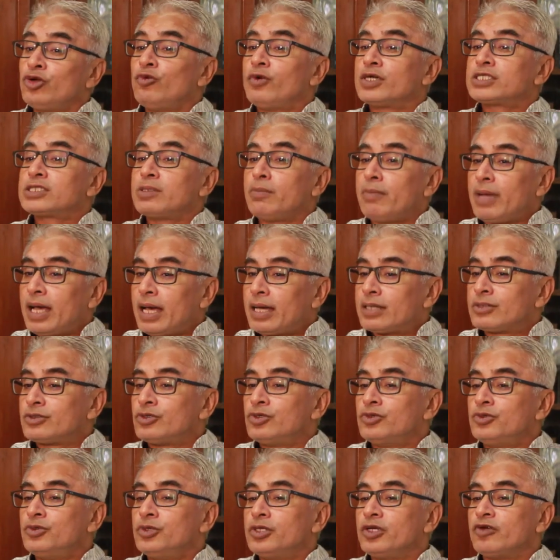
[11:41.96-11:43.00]
Nehru was a
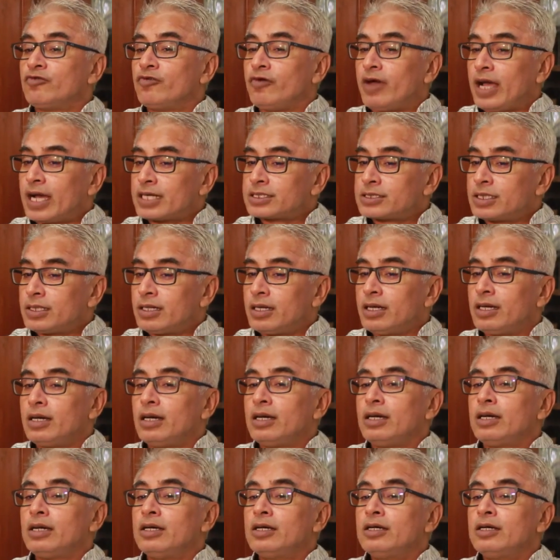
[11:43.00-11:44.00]
man who, in fact,